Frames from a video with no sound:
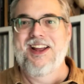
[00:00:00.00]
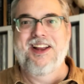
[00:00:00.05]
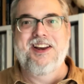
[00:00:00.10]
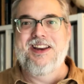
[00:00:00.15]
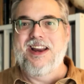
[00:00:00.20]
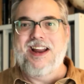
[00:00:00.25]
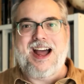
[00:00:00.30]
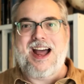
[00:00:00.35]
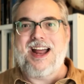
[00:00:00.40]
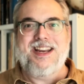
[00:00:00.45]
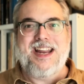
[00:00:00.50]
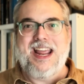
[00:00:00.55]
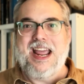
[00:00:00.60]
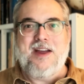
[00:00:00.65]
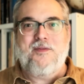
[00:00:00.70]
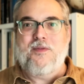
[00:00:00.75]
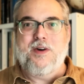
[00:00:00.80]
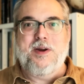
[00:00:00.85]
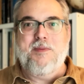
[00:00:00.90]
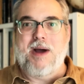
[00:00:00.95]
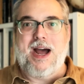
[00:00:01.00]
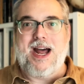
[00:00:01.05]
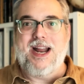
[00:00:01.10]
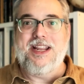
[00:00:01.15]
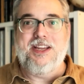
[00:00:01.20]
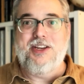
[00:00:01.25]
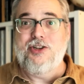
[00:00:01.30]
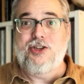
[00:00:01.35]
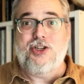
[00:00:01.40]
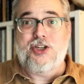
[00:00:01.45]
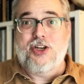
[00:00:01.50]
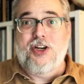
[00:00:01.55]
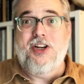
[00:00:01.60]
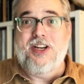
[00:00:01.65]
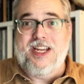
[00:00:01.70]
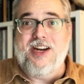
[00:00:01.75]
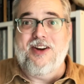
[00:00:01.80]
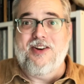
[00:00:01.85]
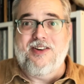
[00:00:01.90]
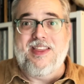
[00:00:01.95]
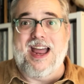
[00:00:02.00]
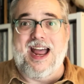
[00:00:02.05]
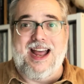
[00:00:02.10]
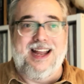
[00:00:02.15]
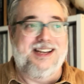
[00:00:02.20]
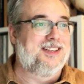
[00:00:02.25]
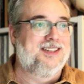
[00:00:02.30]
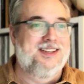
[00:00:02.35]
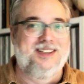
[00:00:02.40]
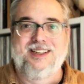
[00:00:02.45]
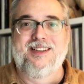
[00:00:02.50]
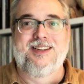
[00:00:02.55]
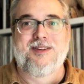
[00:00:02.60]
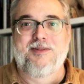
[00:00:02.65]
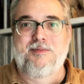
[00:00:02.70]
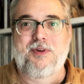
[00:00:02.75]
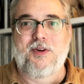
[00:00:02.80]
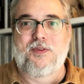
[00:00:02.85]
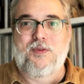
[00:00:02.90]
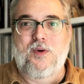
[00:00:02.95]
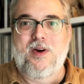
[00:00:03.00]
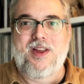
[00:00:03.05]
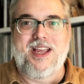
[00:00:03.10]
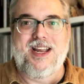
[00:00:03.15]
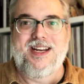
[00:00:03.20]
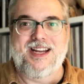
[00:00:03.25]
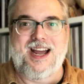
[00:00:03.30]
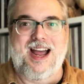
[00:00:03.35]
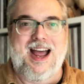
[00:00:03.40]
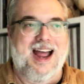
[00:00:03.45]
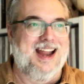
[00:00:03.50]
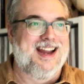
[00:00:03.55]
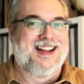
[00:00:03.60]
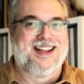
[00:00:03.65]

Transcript: not everybody should hear that before they die.